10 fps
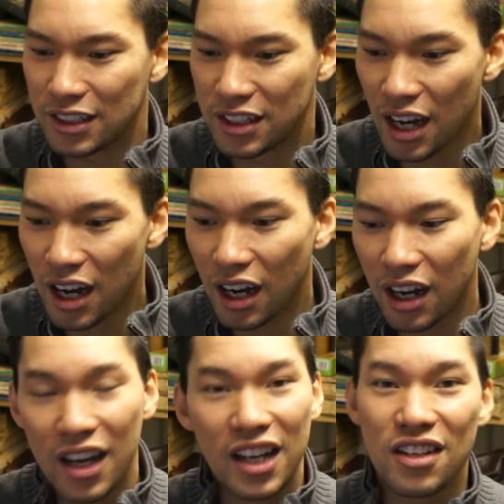
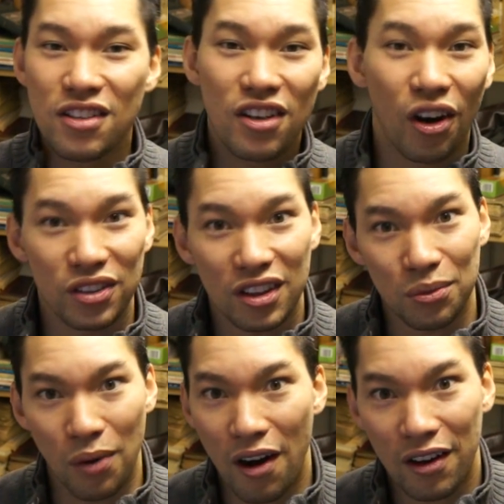Duh, because you called it the
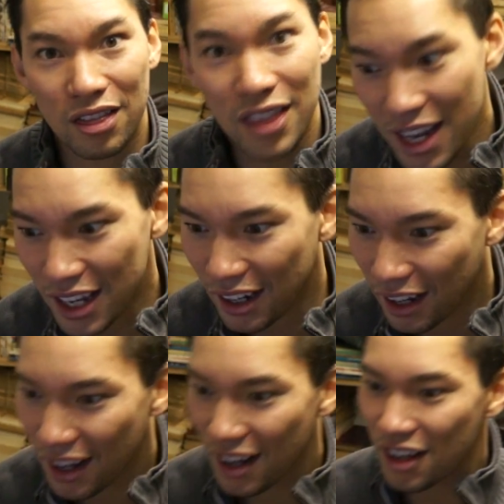wrong thing.
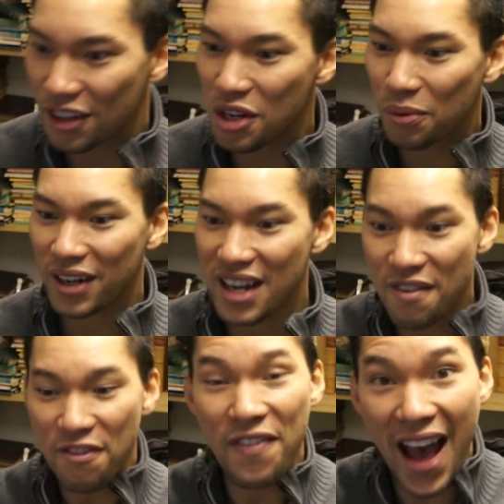You were
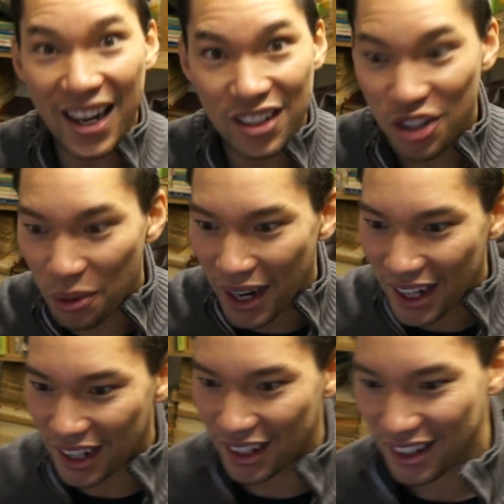
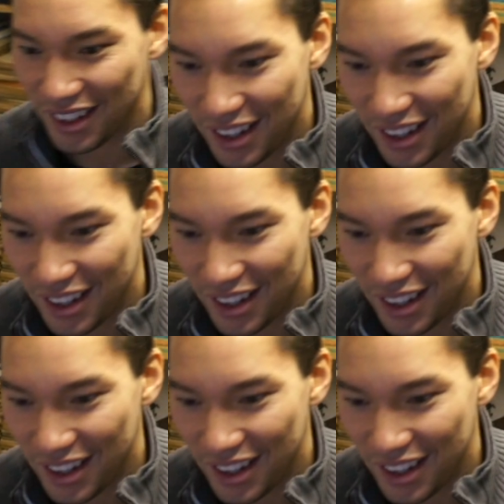infatuated.